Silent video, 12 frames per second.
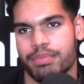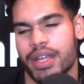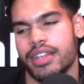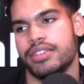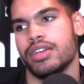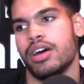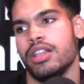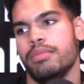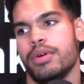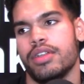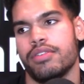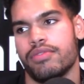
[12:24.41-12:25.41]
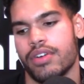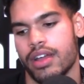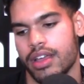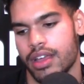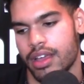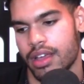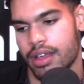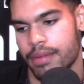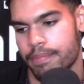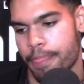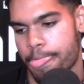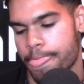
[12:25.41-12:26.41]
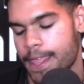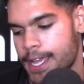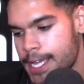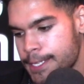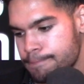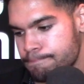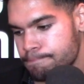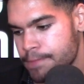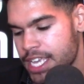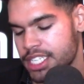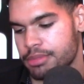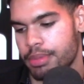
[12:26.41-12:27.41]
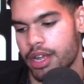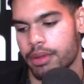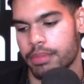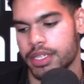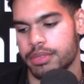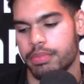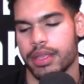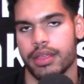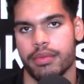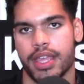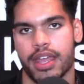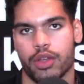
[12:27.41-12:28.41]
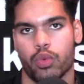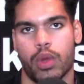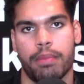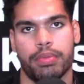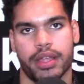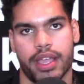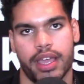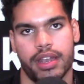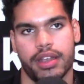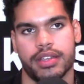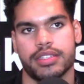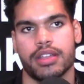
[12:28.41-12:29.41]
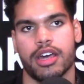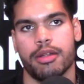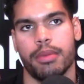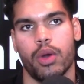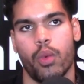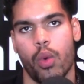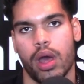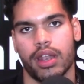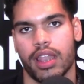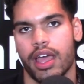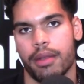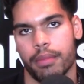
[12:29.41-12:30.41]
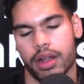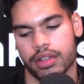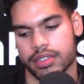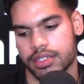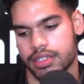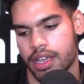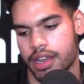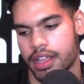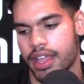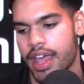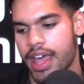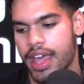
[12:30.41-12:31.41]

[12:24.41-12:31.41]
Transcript: But it's all about uh, um, experiments getting replicated. It's not about one landmark study.